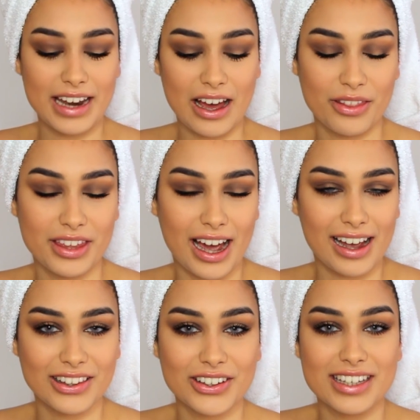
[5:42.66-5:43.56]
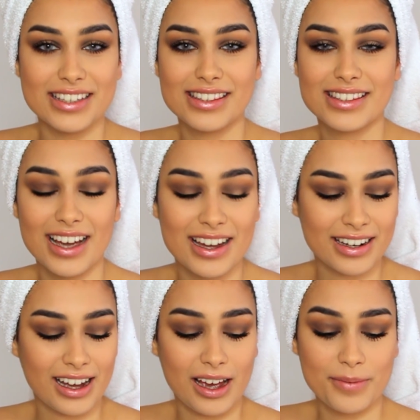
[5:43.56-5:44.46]
Now the eye look is
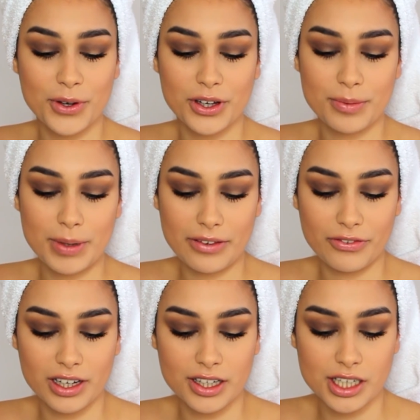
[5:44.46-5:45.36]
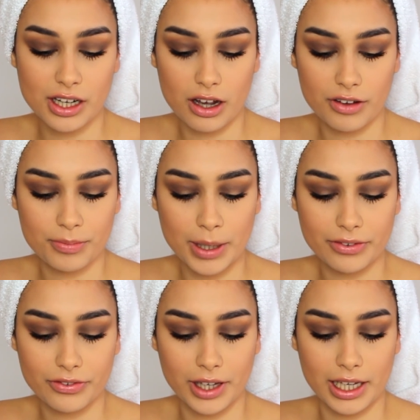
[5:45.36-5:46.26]
done, I'm going to be finishing off my
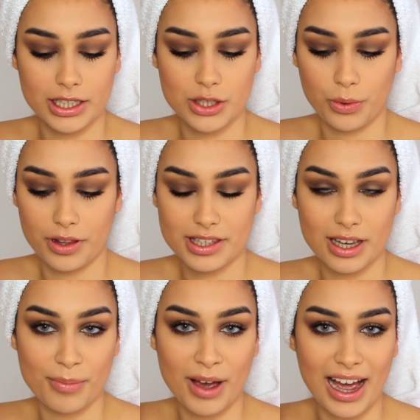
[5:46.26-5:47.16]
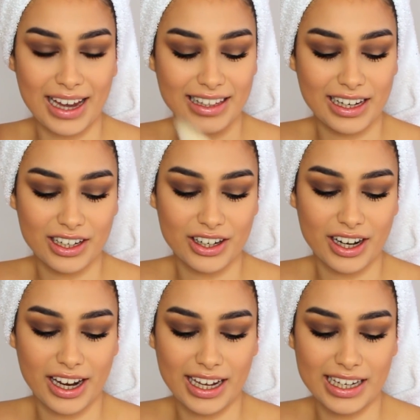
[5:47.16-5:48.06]
face with some
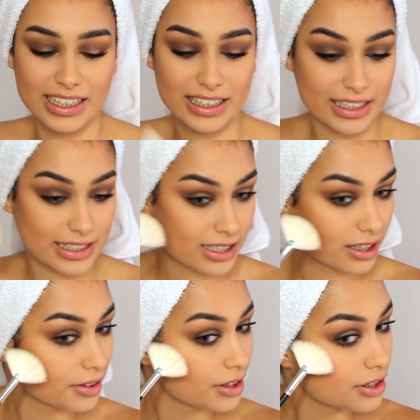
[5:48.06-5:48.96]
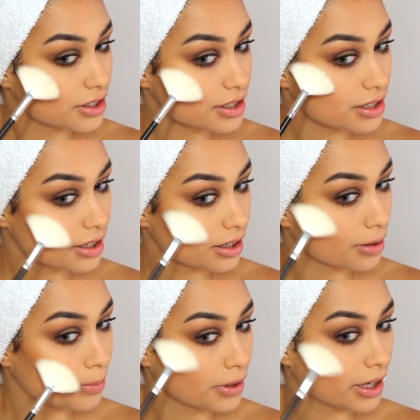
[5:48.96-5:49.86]
highlighter and just
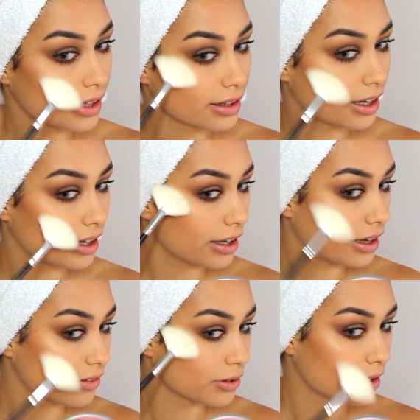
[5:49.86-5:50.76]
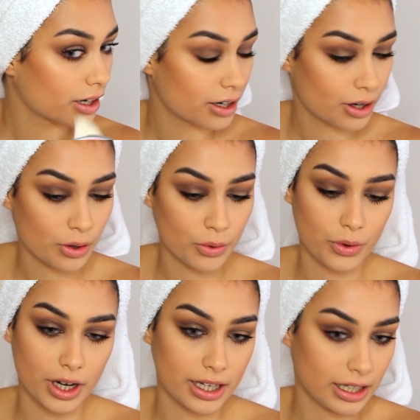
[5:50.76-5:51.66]
applying that everywhere
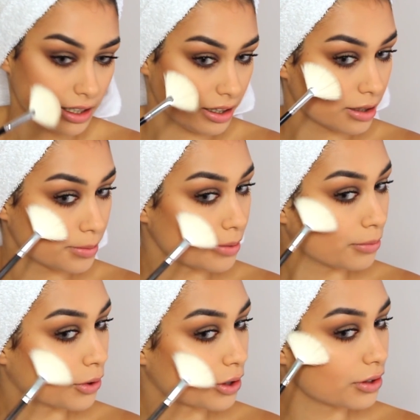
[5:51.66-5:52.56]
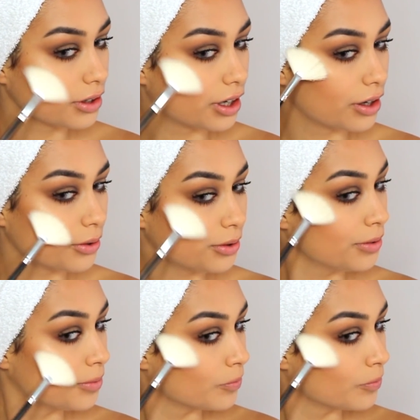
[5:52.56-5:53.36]
where I need a little bit more glow.